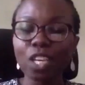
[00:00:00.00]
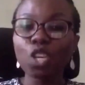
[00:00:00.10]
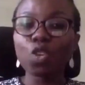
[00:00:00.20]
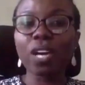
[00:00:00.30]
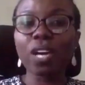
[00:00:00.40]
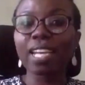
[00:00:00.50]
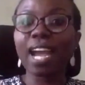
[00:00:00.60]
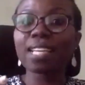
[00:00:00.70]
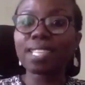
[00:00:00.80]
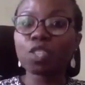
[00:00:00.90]
you can
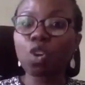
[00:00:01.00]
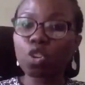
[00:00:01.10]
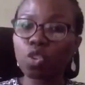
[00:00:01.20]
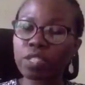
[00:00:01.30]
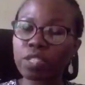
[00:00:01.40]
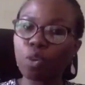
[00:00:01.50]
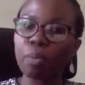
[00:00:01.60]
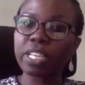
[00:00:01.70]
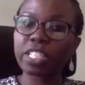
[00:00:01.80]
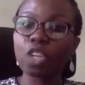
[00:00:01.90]
access all those
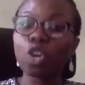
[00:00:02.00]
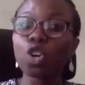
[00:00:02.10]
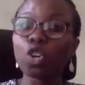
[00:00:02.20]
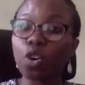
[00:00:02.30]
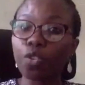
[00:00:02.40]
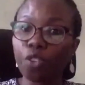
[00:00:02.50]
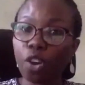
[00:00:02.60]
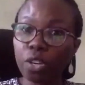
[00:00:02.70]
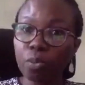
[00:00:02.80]
information on your phone,